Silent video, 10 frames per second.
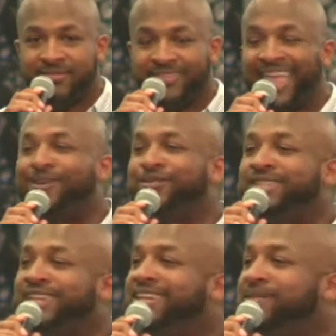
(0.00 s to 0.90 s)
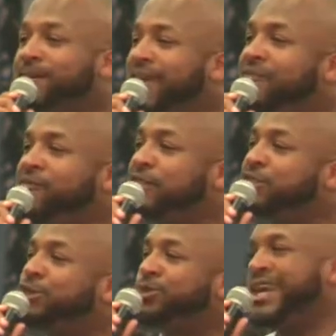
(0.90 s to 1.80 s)
They're going to dig up every
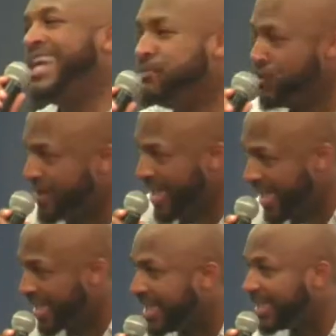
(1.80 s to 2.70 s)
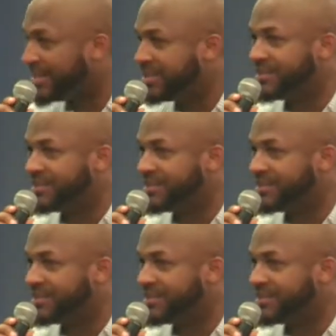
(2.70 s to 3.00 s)
dream you've had.